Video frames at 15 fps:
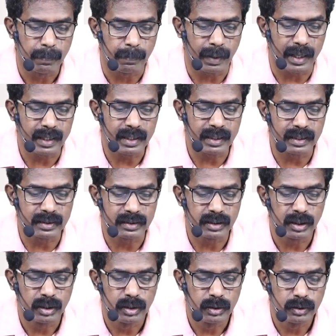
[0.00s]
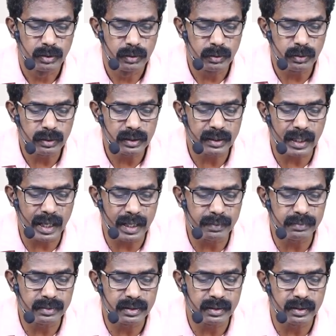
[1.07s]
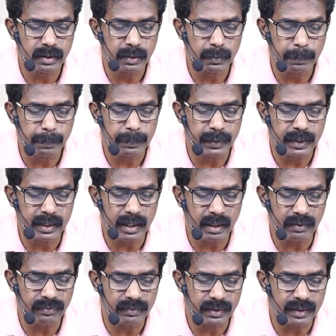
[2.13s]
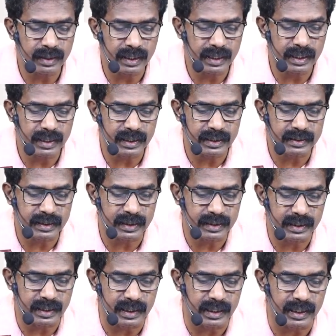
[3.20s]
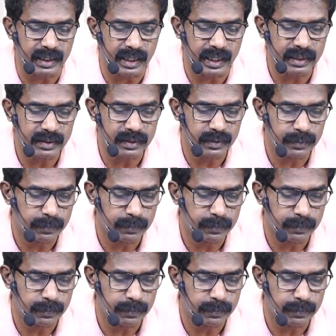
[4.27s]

minus 2 times P of D intersection E, right?